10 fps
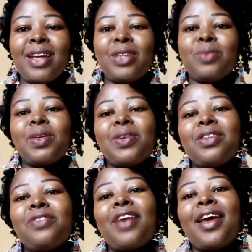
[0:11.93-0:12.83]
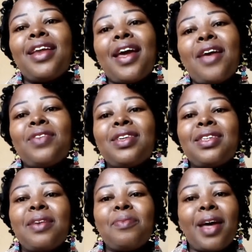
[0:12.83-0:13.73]
to be notified every
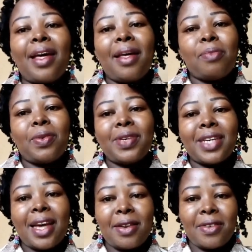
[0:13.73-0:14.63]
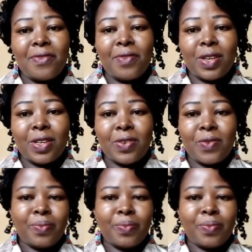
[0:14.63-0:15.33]
time I upload a new video.